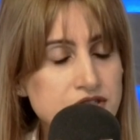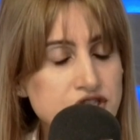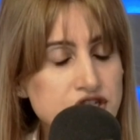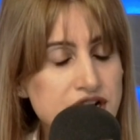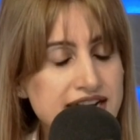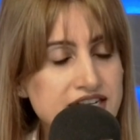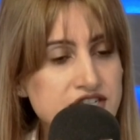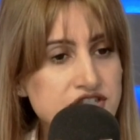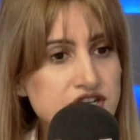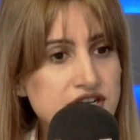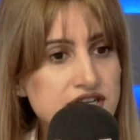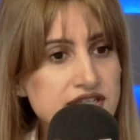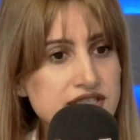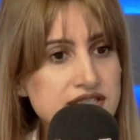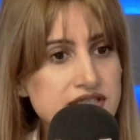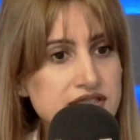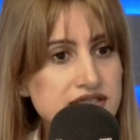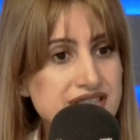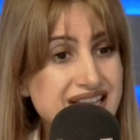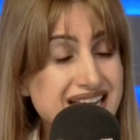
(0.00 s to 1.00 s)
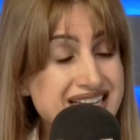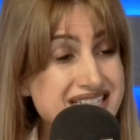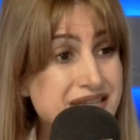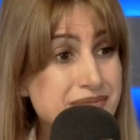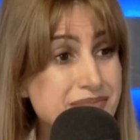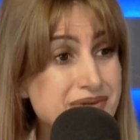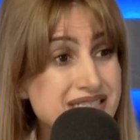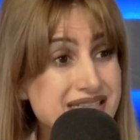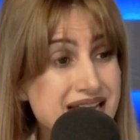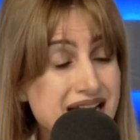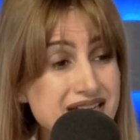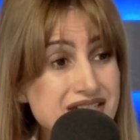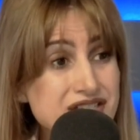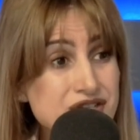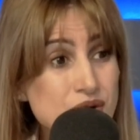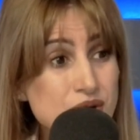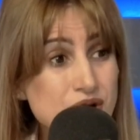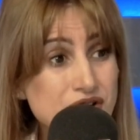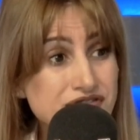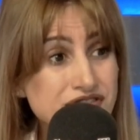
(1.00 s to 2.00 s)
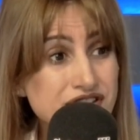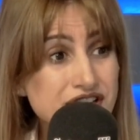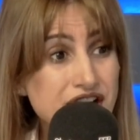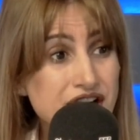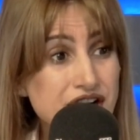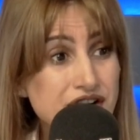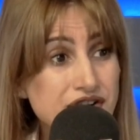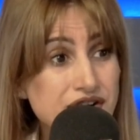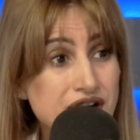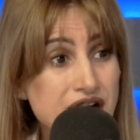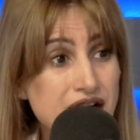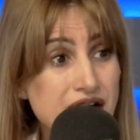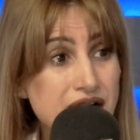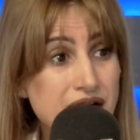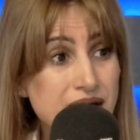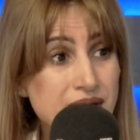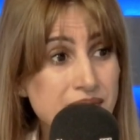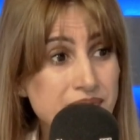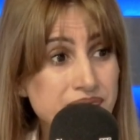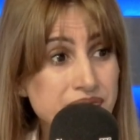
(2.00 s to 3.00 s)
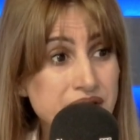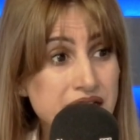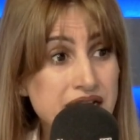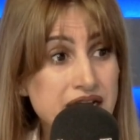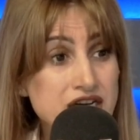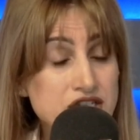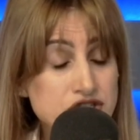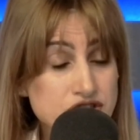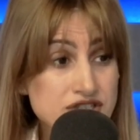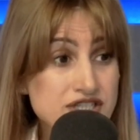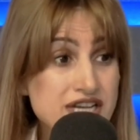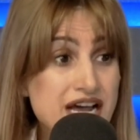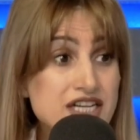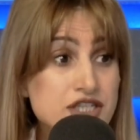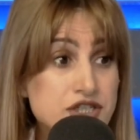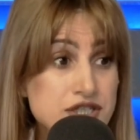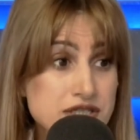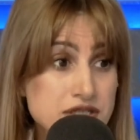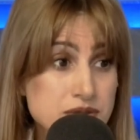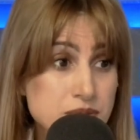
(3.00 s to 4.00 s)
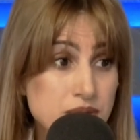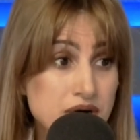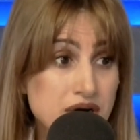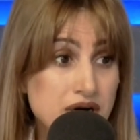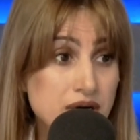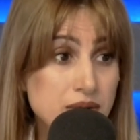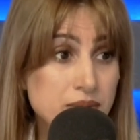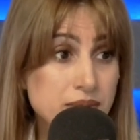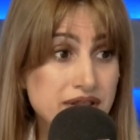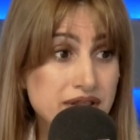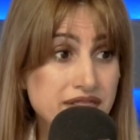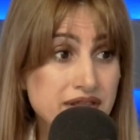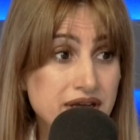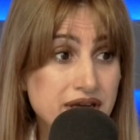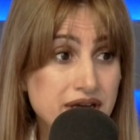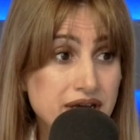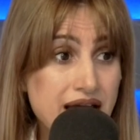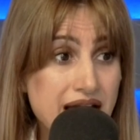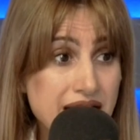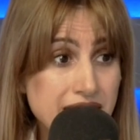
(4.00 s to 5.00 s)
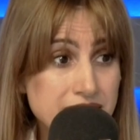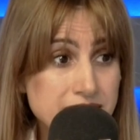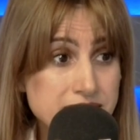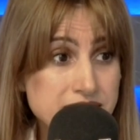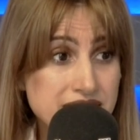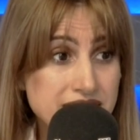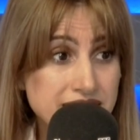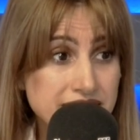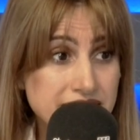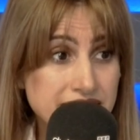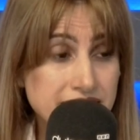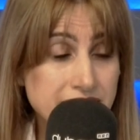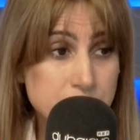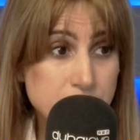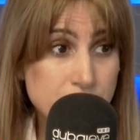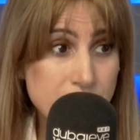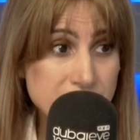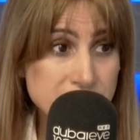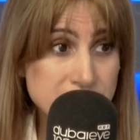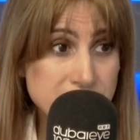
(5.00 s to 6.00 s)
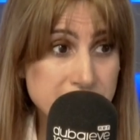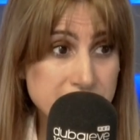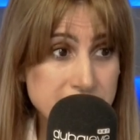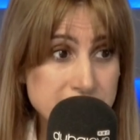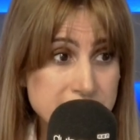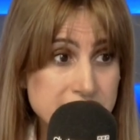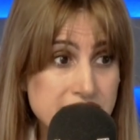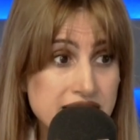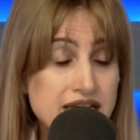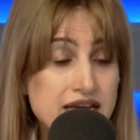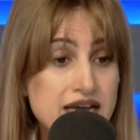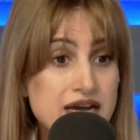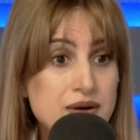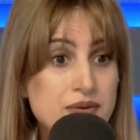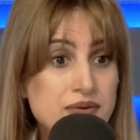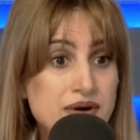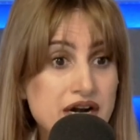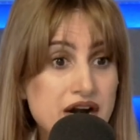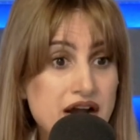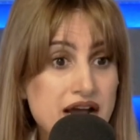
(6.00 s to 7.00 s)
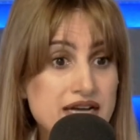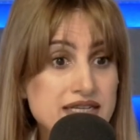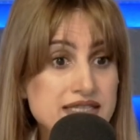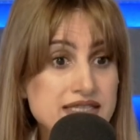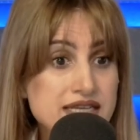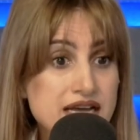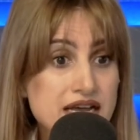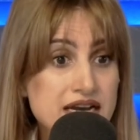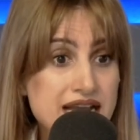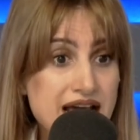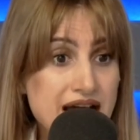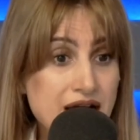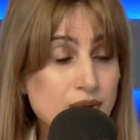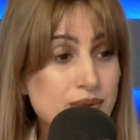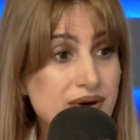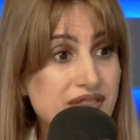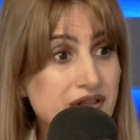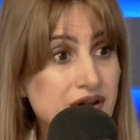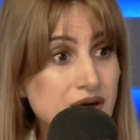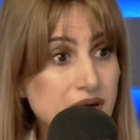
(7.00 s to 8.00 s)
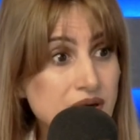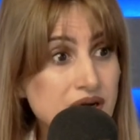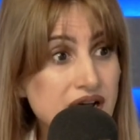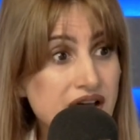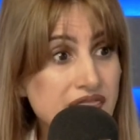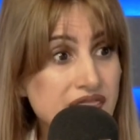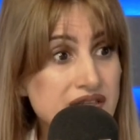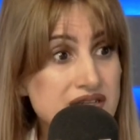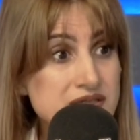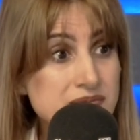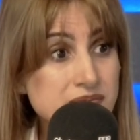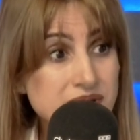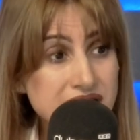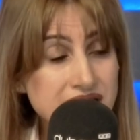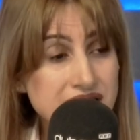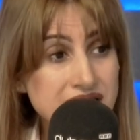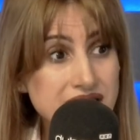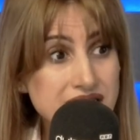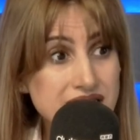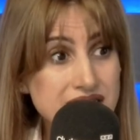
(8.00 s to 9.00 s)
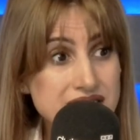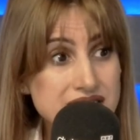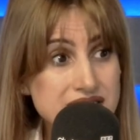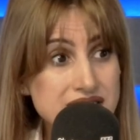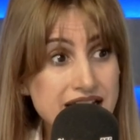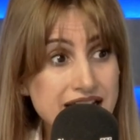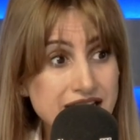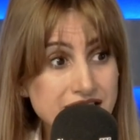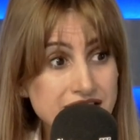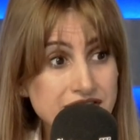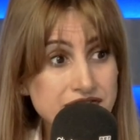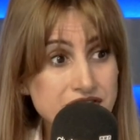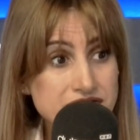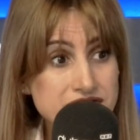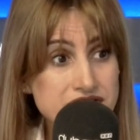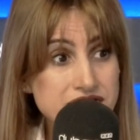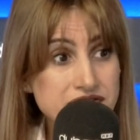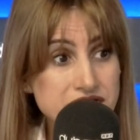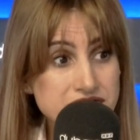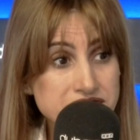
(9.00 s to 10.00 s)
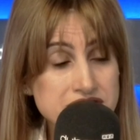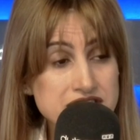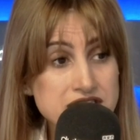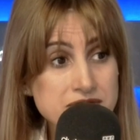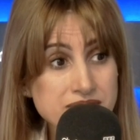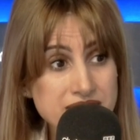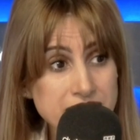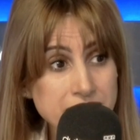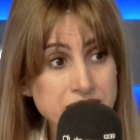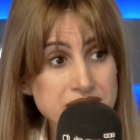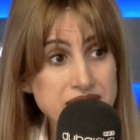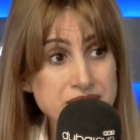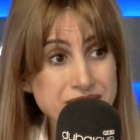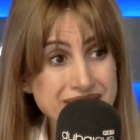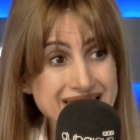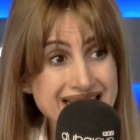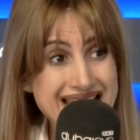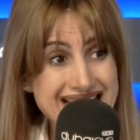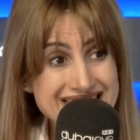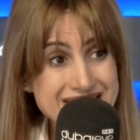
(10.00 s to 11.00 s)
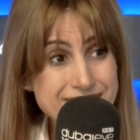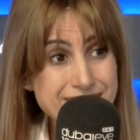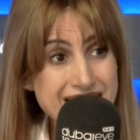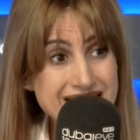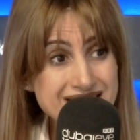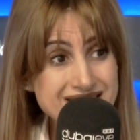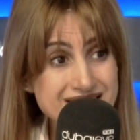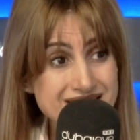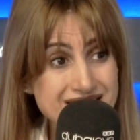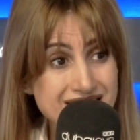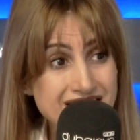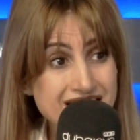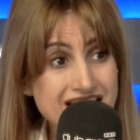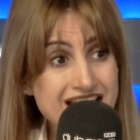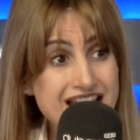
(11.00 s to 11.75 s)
changes, 90% of their transactions were with the Arabs and the Emiratis, whereas now when they look at the split, it's a healthy 50-50 split between expats